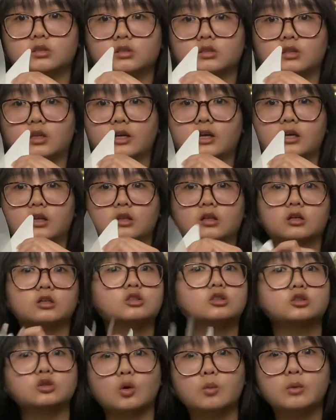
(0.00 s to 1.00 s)
Like, there's
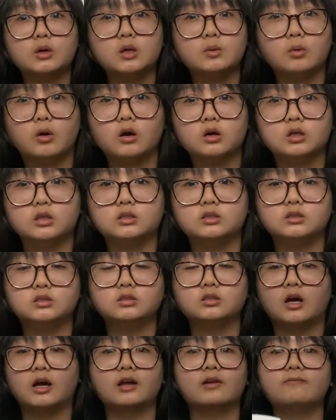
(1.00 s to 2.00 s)
so many pockets.
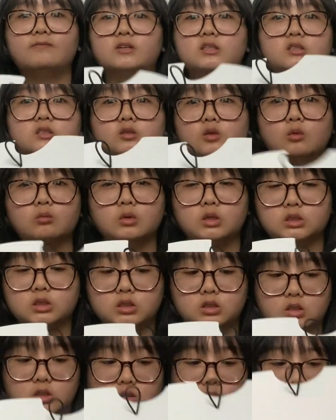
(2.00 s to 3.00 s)
I can fit so much in
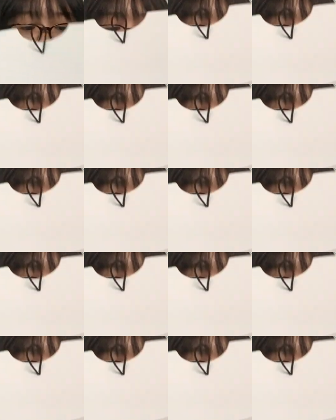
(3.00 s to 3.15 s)
this.